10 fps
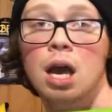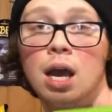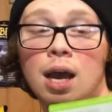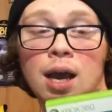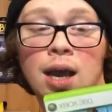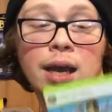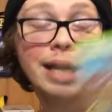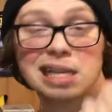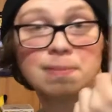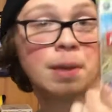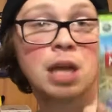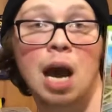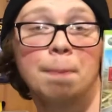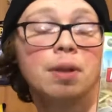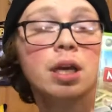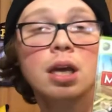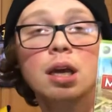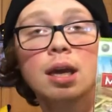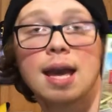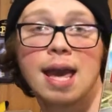It's Monopoly,
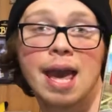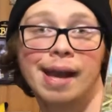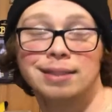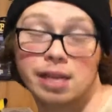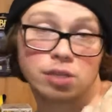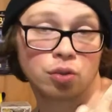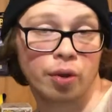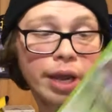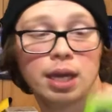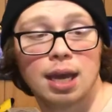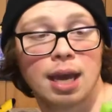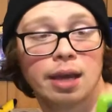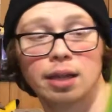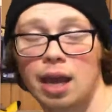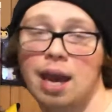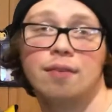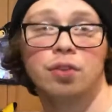and it's great. And I have a